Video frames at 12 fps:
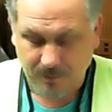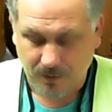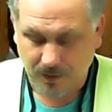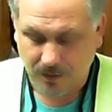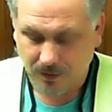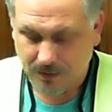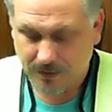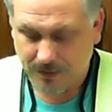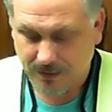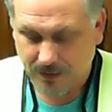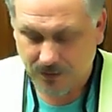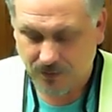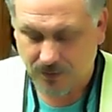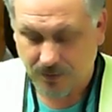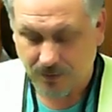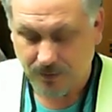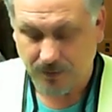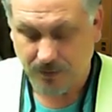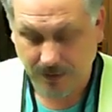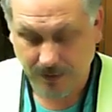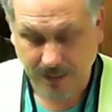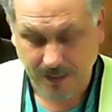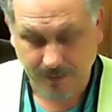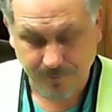I want to look at this
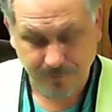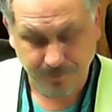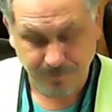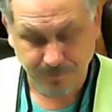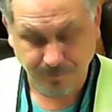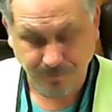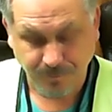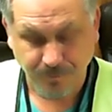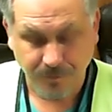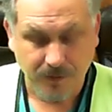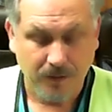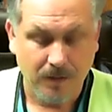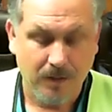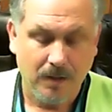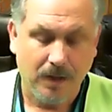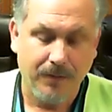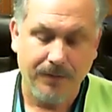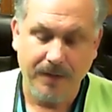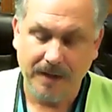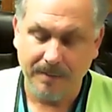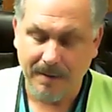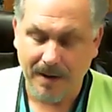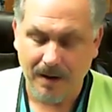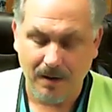again and think
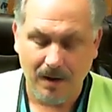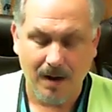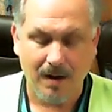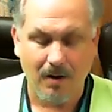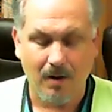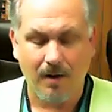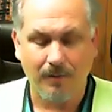about our